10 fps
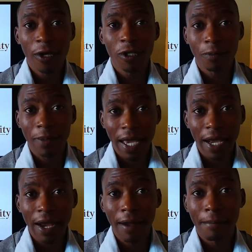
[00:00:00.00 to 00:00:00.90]
to make
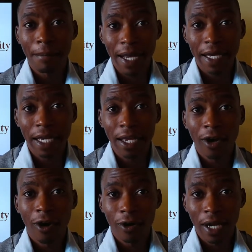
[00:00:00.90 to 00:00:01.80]
money
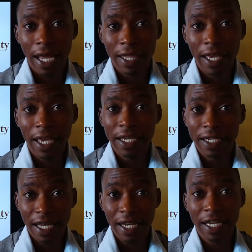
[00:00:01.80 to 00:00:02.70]
online. The
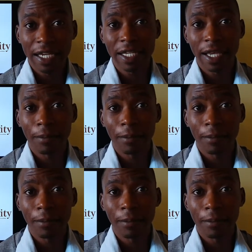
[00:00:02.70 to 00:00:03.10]
internet is a